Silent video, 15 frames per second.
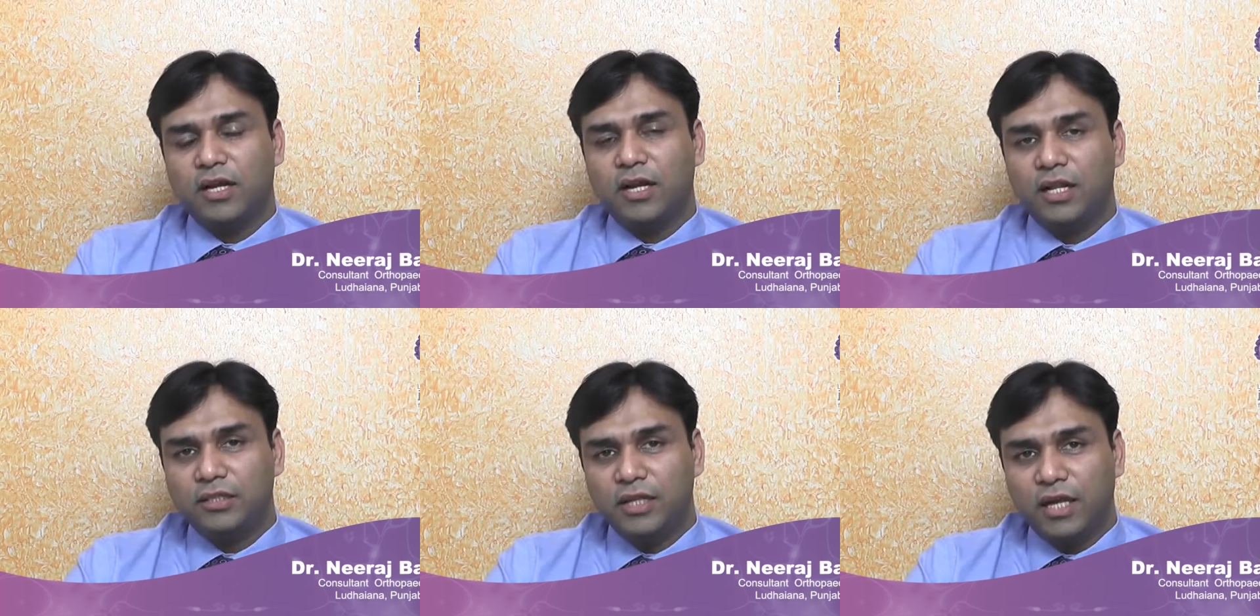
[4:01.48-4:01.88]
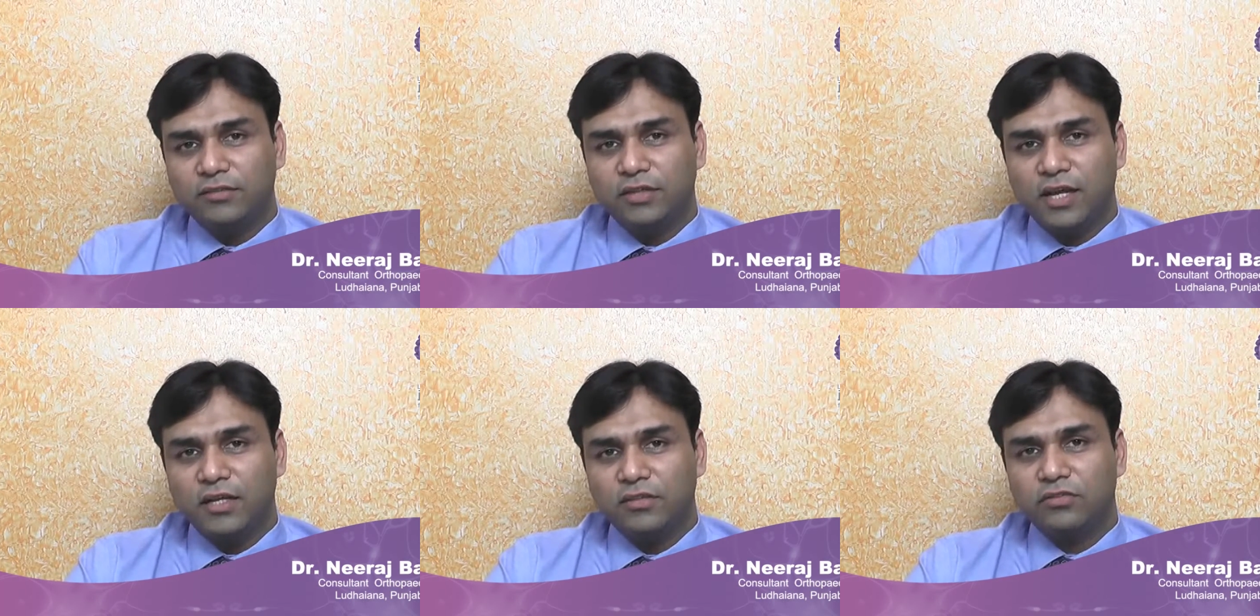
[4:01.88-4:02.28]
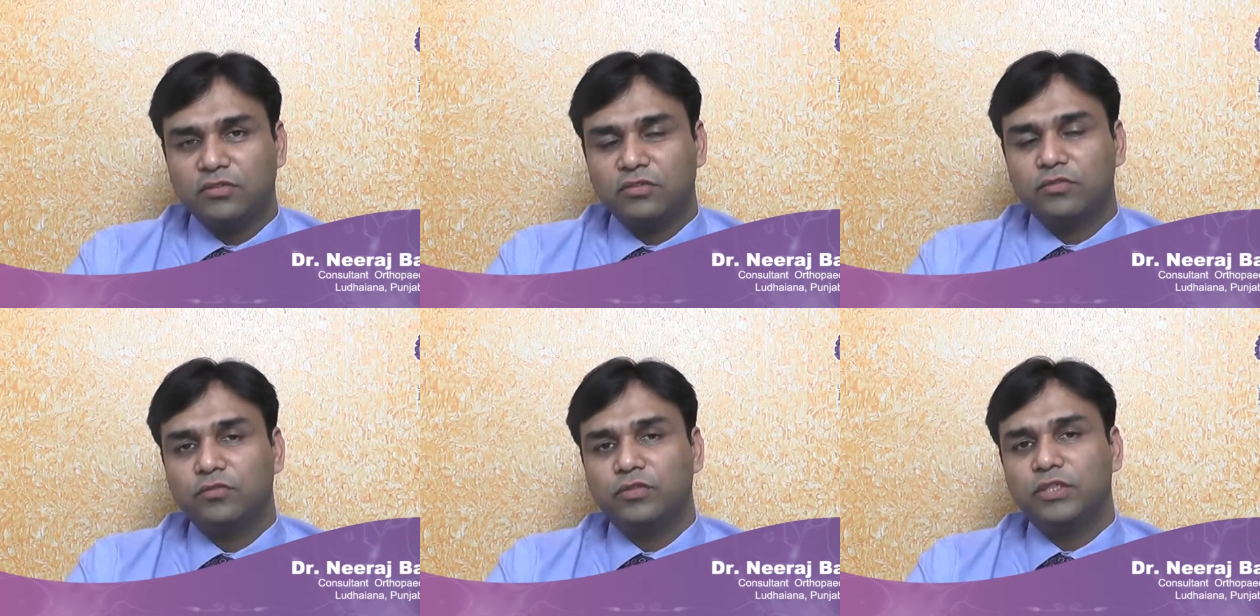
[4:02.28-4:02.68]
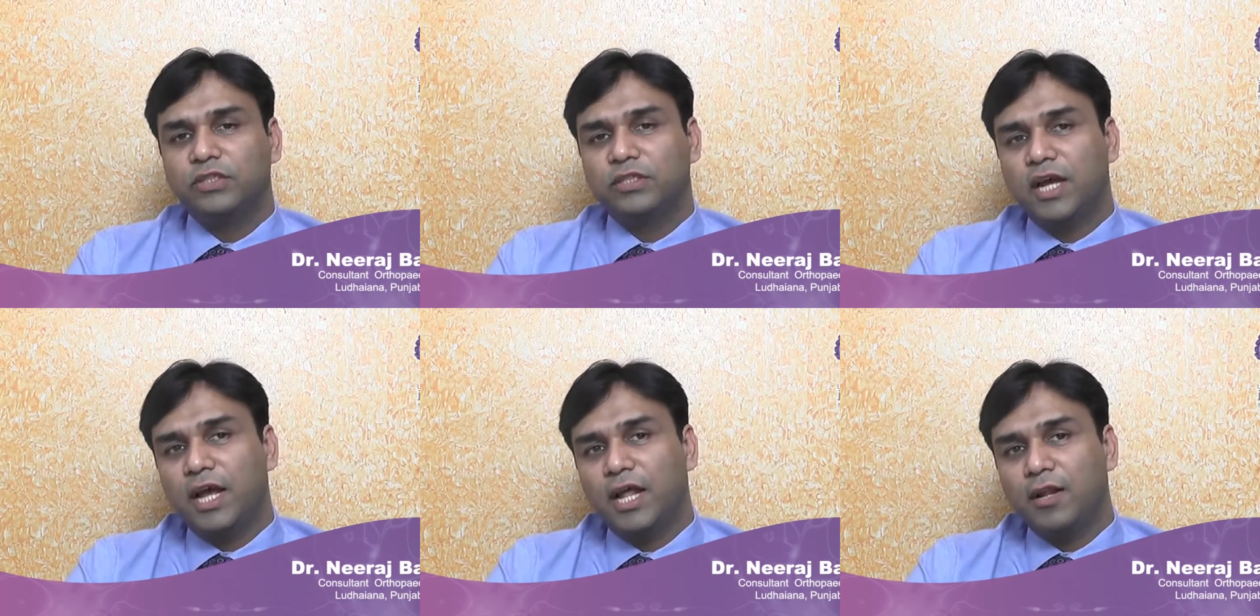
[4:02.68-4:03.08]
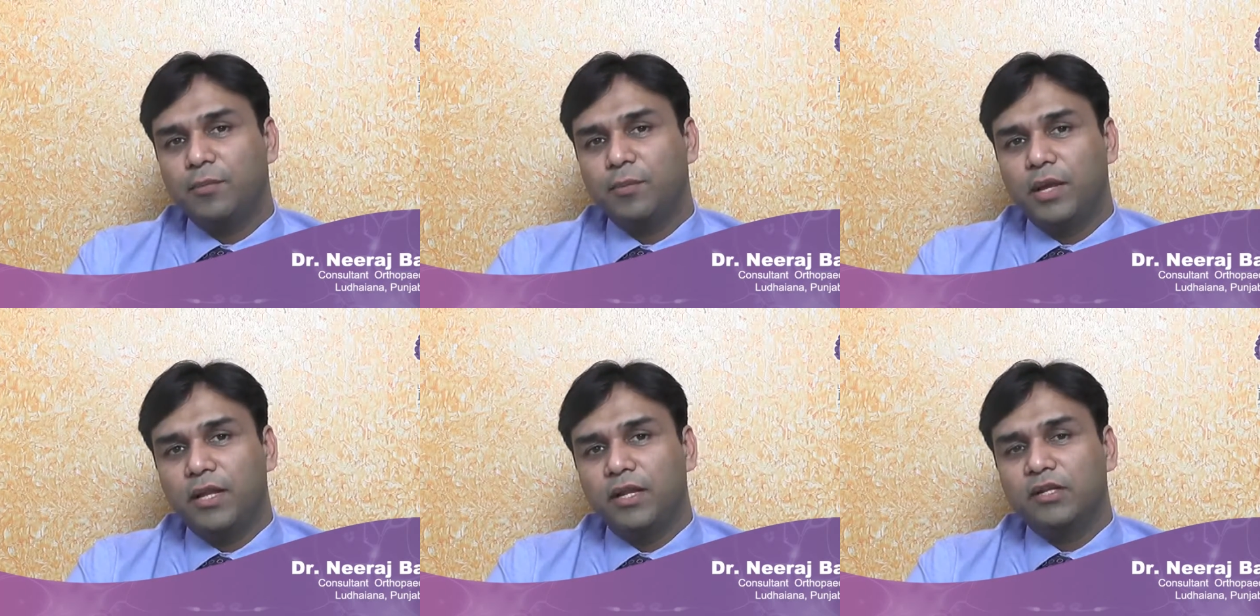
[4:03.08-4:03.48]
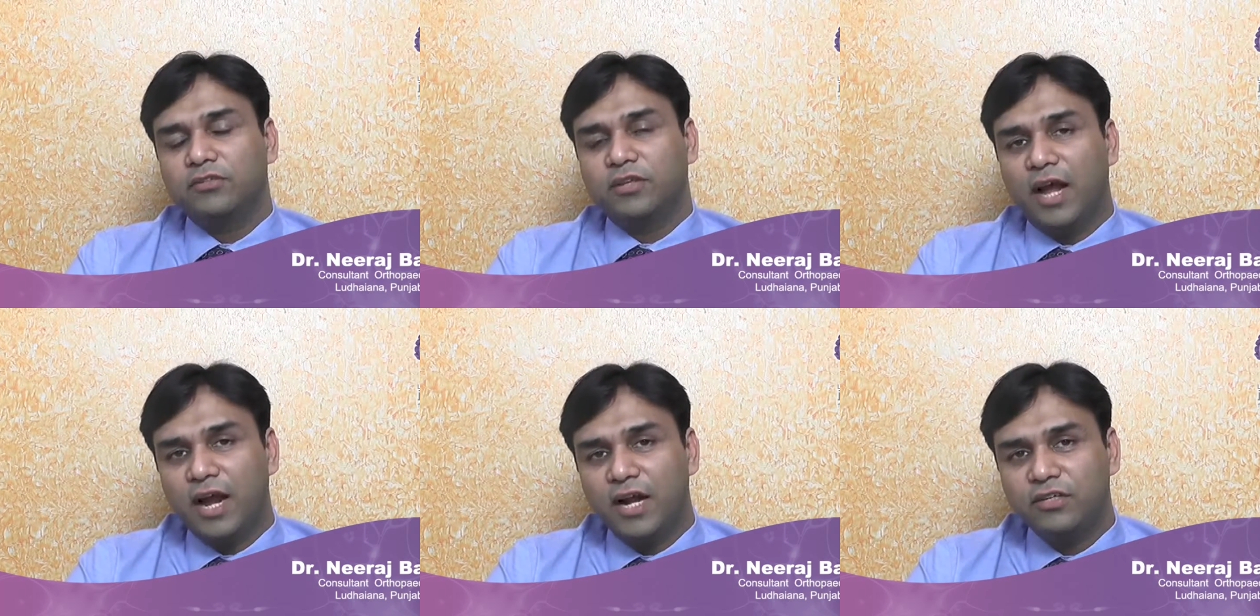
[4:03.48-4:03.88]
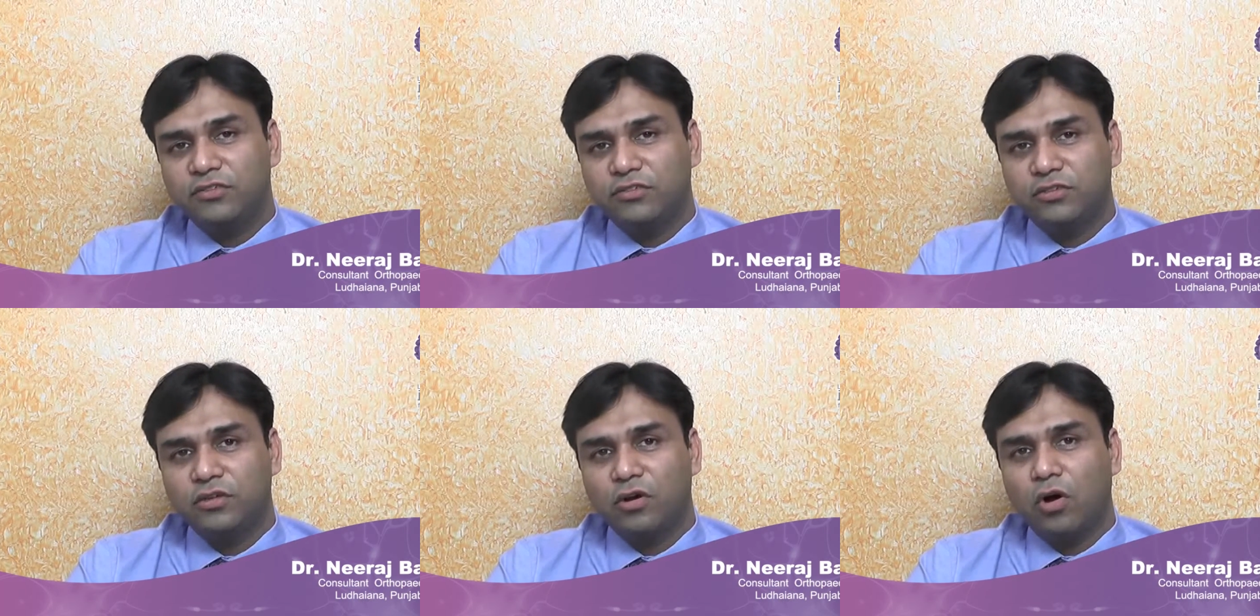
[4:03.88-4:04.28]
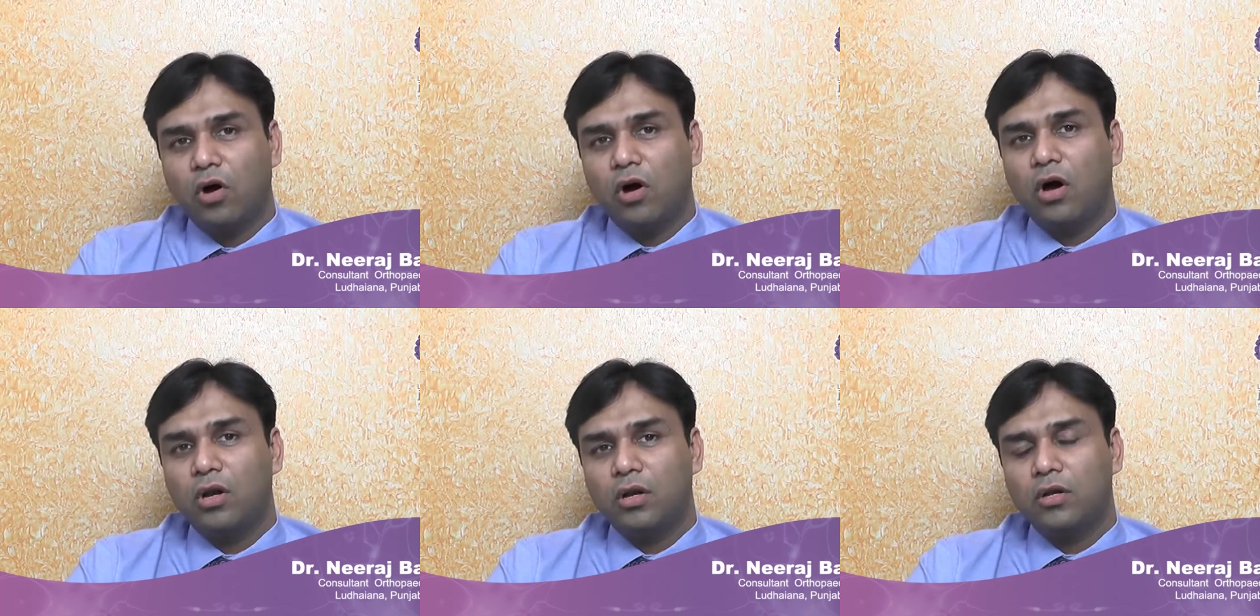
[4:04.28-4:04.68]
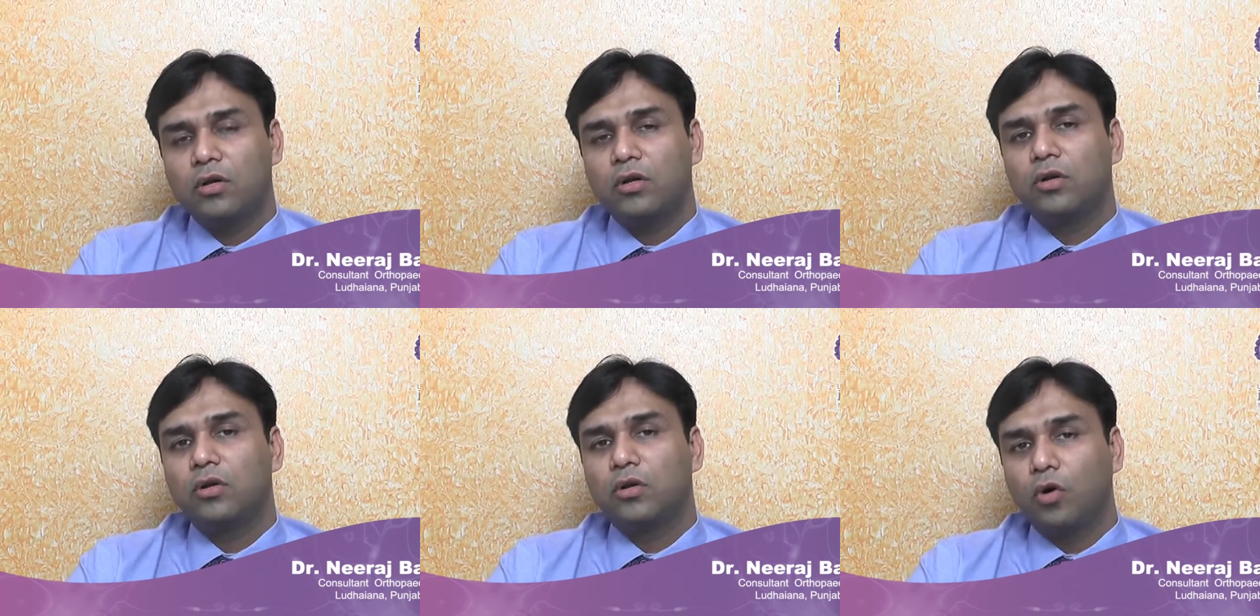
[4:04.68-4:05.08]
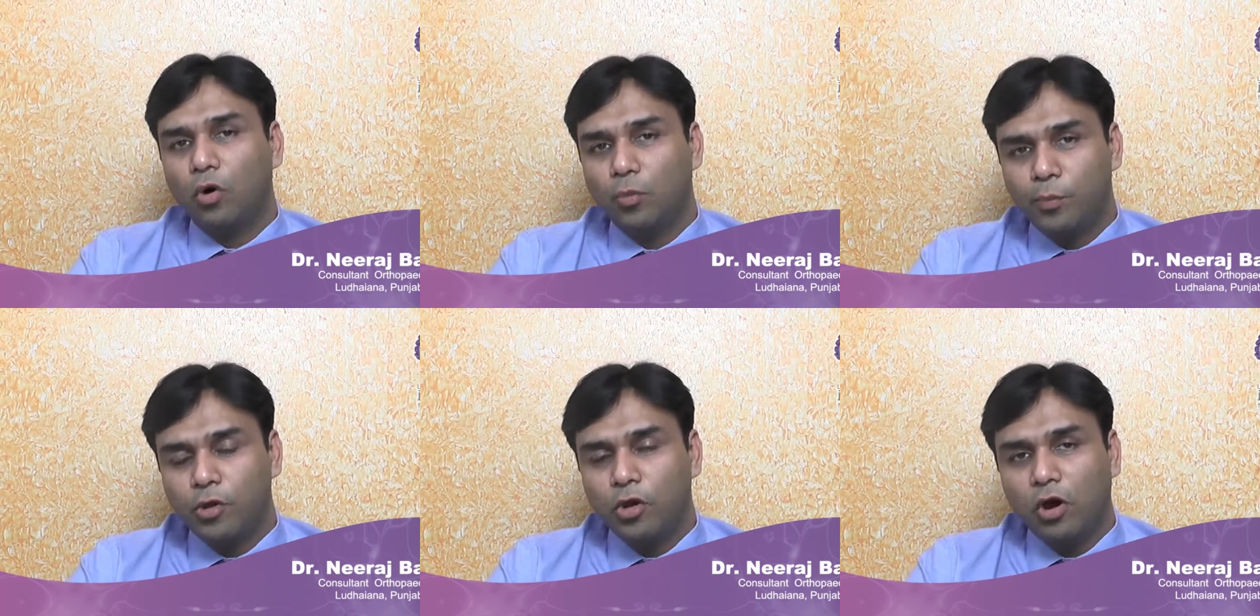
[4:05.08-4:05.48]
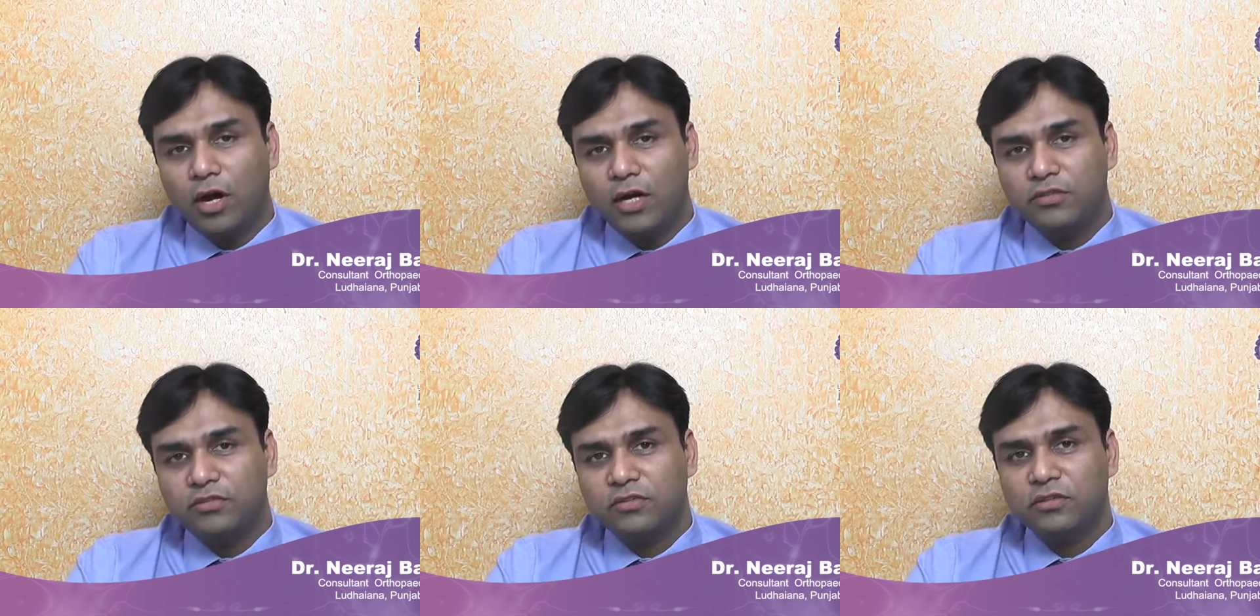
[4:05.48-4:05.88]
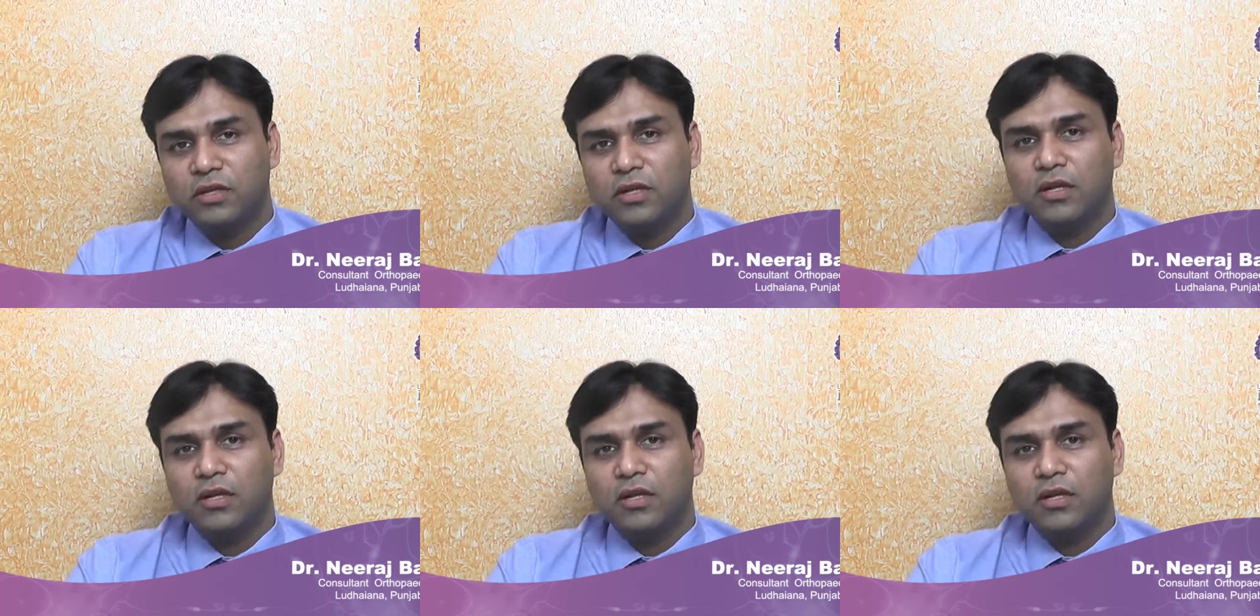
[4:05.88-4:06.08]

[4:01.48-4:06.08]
analgesics, which can be NSAIDs or opioids.